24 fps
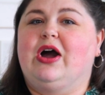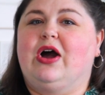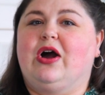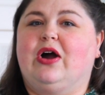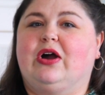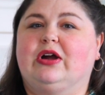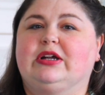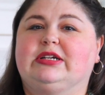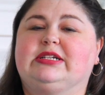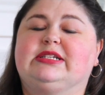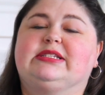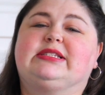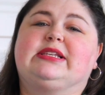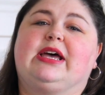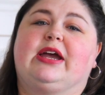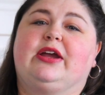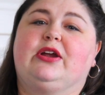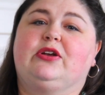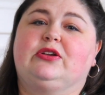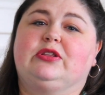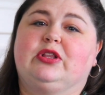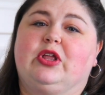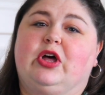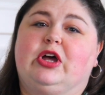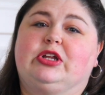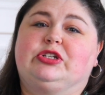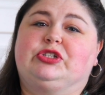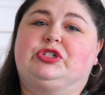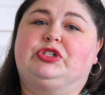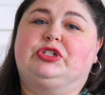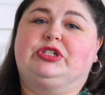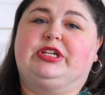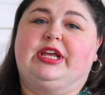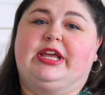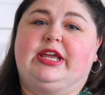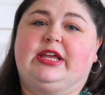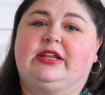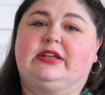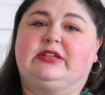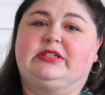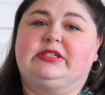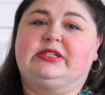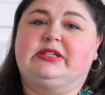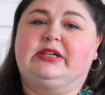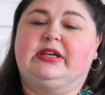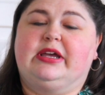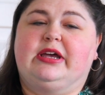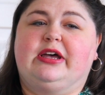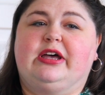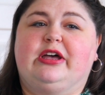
our desired launch date.